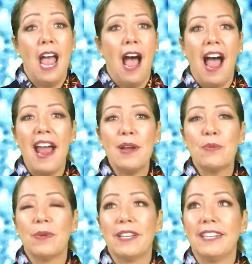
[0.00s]
I
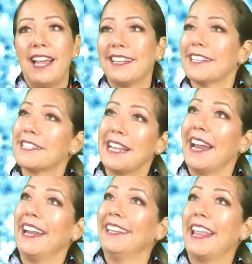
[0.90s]
really like the
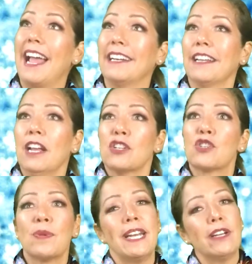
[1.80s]
saying that
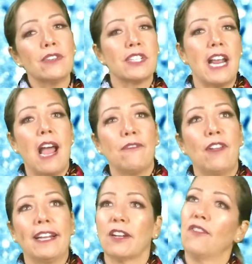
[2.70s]
treat your staff
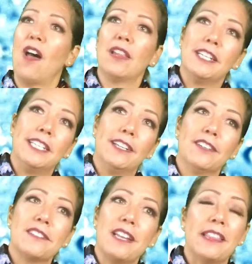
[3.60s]
like they're
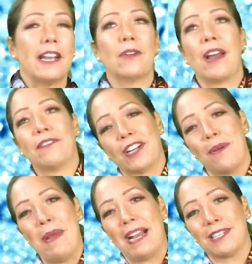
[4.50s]
volunteers and they don't have to come
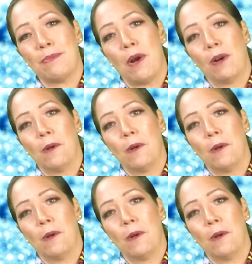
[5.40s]
back tomorrow.